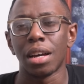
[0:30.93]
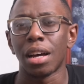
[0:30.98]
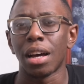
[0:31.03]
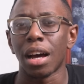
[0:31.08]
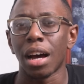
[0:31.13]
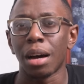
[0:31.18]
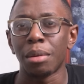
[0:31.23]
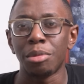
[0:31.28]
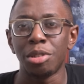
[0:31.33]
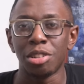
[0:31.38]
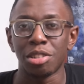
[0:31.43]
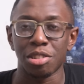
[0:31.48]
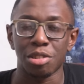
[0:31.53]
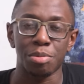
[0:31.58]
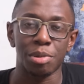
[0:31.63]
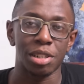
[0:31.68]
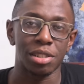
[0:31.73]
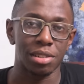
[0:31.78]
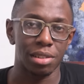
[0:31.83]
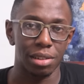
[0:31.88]
I'm the
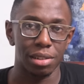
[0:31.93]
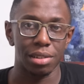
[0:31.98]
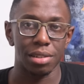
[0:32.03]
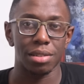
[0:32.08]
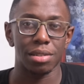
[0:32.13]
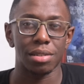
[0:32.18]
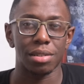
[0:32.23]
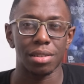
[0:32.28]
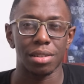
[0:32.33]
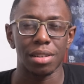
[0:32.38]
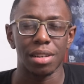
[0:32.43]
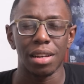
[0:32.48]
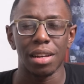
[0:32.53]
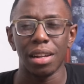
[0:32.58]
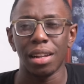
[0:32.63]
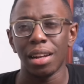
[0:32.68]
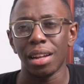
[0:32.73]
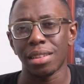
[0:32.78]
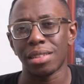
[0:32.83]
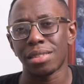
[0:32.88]
unspecialist.
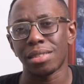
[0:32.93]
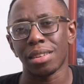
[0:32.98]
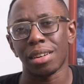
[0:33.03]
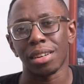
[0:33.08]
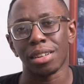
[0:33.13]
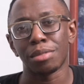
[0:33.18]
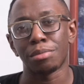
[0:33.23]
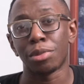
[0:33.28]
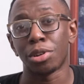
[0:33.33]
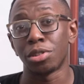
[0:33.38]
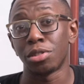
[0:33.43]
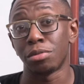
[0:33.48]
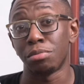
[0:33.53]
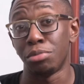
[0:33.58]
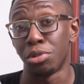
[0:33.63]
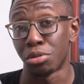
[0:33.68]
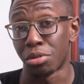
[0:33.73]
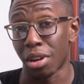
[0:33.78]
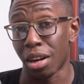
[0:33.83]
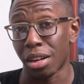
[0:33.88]
Let's talk about
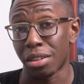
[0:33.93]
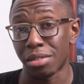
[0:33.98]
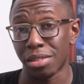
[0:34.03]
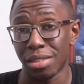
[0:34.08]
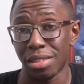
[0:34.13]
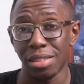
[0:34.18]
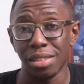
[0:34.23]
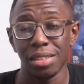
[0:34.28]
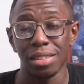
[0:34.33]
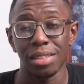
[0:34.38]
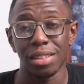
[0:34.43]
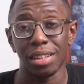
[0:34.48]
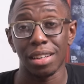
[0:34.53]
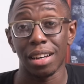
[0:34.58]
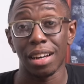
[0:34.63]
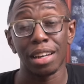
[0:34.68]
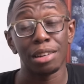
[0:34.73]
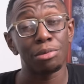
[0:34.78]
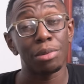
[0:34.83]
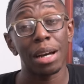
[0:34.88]
bureaucracy
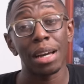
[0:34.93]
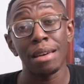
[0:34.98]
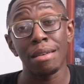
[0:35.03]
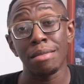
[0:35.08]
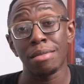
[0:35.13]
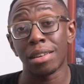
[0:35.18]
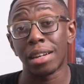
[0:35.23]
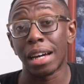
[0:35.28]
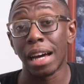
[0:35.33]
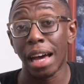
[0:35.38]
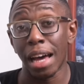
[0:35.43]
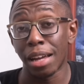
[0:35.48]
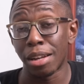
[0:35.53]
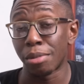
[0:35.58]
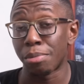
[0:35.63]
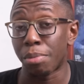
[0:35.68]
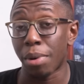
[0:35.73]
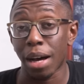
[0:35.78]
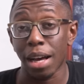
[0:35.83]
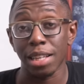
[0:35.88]
and why the Guyana
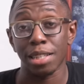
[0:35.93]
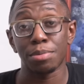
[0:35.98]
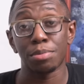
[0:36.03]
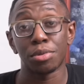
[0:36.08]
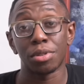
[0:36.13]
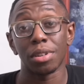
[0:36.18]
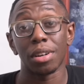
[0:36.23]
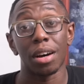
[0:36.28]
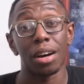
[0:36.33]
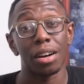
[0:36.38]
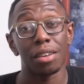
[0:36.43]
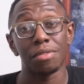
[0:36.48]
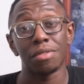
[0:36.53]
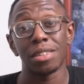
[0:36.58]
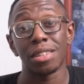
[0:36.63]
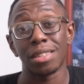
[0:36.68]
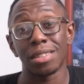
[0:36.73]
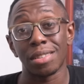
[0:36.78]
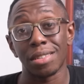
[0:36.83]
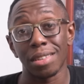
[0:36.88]
Passport
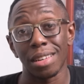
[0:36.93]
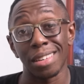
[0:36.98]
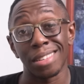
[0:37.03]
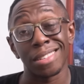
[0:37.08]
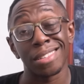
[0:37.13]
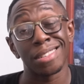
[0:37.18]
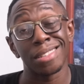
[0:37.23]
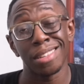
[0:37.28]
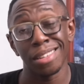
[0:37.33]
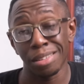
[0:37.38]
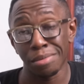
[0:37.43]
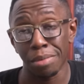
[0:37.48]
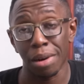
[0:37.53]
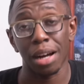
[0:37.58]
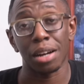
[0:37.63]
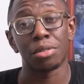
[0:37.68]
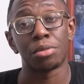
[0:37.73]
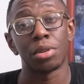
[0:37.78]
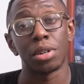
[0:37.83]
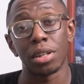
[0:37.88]
Office is still
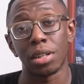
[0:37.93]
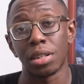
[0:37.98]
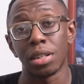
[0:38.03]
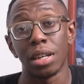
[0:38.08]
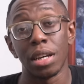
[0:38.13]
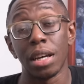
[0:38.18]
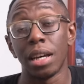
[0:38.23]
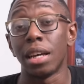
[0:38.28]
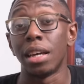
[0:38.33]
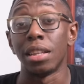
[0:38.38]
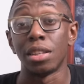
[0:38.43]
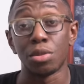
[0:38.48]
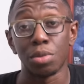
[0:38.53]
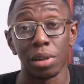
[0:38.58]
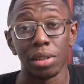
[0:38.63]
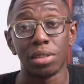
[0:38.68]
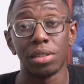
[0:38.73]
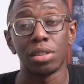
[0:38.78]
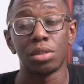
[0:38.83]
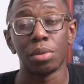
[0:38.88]
backward in
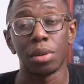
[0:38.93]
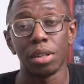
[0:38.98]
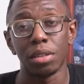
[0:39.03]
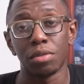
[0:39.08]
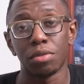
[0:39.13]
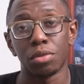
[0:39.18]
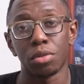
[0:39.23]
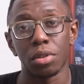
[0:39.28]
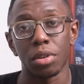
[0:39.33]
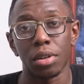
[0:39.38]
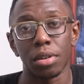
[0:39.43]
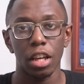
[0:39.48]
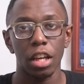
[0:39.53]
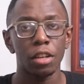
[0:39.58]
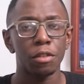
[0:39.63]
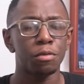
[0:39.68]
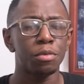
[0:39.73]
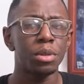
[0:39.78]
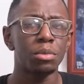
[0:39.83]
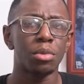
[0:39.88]
2024.
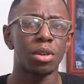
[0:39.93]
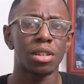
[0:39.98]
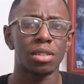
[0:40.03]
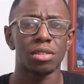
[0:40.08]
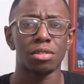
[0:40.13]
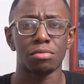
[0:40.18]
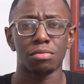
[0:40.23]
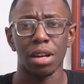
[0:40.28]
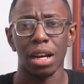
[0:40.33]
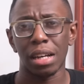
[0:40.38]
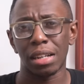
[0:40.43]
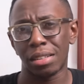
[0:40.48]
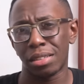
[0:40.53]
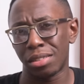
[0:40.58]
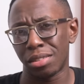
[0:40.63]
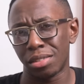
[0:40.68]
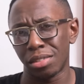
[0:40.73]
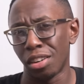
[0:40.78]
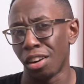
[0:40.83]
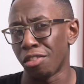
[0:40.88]
If we were to rank
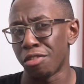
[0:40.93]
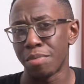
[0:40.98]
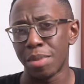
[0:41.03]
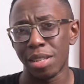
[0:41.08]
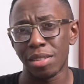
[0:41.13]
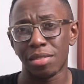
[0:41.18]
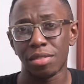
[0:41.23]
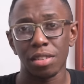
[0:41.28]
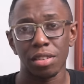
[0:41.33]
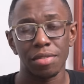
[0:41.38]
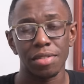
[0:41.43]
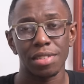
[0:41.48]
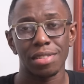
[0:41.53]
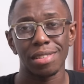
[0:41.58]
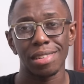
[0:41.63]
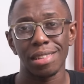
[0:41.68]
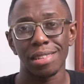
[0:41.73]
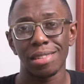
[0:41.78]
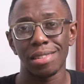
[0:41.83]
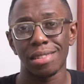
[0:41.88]
government
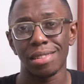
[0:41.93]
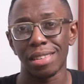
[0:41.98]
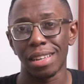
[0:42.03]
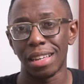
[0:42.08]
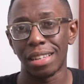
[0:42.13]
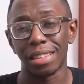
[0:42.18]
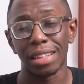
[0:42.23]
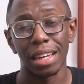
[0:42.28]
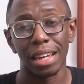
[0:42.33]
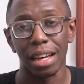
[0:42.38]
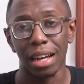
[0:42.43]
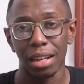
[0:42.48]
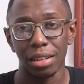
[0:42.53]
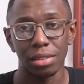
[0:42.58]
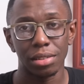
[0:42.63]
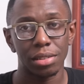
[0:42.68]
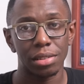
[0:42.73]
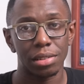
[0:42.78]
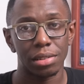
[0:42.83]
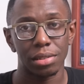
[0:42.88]
services in
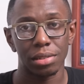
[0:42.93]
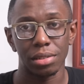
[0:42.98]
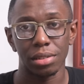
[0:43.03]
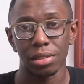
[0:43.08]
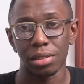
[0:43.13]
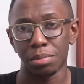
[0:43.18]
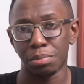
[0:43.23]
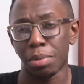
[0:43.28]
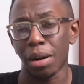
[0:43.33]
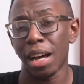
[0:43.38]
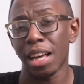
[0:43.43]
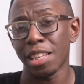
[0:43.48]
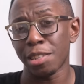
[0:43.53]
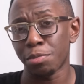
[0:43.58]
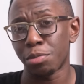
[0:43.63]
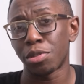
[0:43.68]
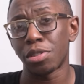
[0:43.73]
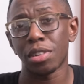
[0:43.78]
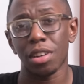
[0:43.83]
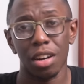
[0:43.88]
Guyana, the
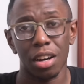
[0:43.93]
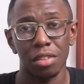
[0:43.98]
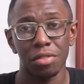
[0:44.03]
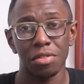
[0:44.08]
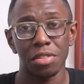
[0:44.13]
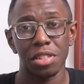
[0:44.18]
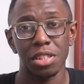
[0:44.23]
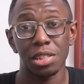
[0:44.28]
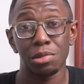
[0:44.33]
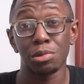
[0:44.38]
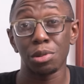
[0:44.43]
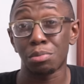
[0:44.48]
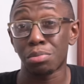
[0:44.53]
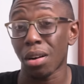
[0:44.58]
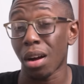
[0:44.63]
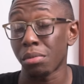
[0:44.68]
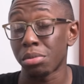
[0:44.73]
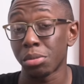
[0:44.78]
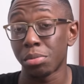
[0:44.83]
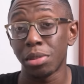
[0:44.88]
Passport Office would
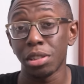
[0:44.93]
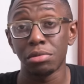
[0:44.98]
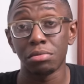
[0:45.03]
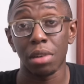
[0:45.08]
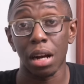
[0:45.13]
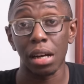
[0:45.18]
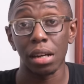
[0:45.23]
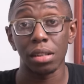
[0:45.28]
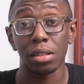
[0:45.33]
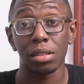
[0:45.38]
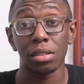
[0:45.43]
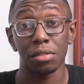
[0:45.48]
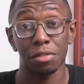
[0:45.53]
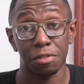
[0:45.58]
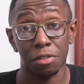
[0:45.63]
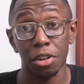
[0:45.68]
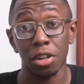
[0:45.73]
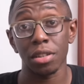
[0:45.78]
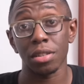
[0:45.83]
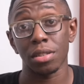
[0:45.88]
probably rank
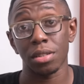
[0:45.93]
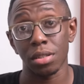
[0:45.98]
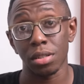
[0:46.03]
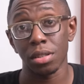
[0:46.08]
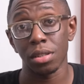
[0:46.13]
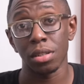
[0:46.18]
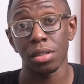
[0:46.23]
first.